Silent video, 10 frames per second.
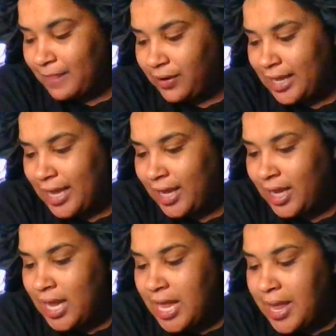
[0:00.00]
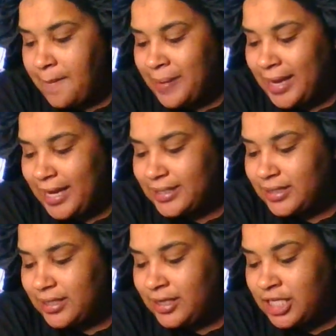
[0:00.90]
Okay? But
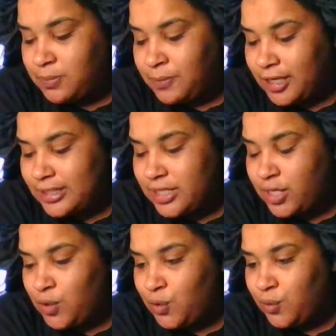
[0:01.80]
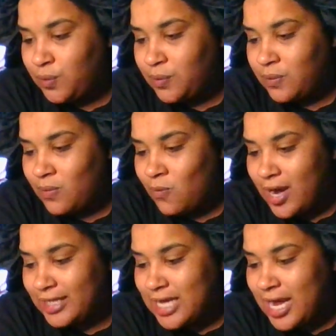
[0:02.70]
this person who
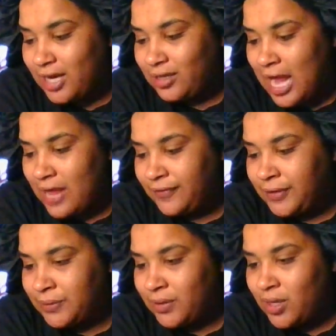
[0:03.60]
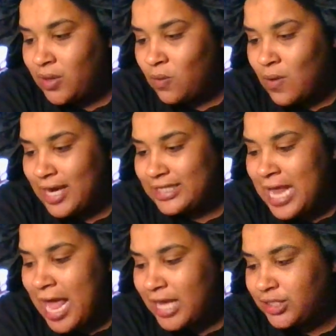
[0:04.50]
wanted to unalive you, wanted to
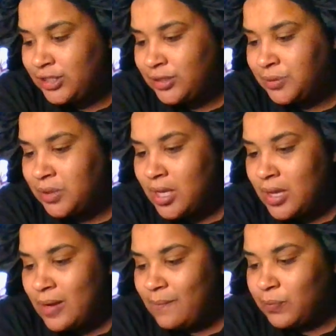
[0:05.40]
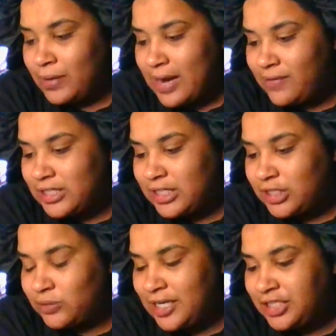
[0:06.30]
hex you, whatever the
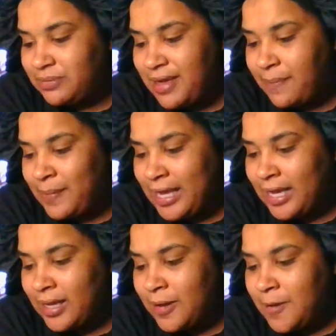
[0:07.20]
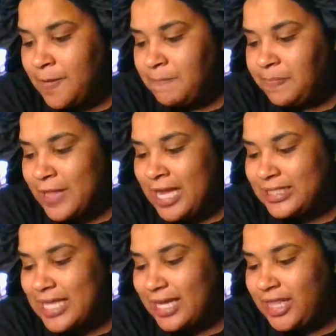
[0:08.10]
situation may be,
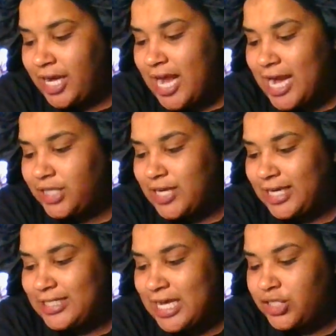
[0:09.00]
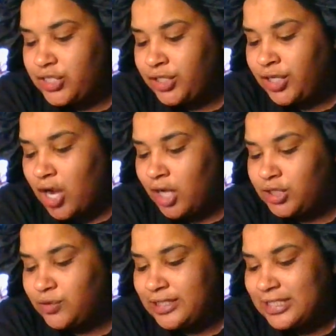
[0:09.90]
it's like they're kind of trying to test your
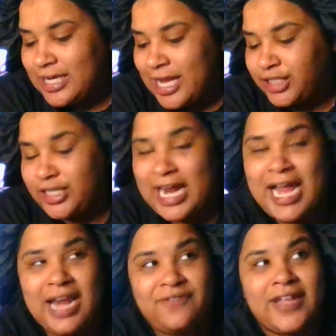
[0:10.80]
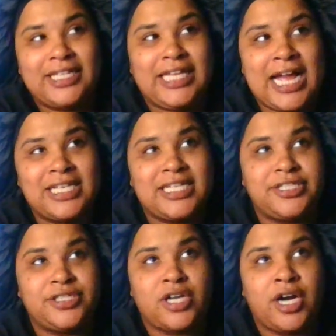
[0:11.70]
altruistic nature. And I kind of feel like the
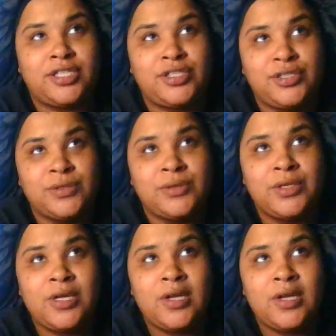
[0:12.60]
ancestors are too,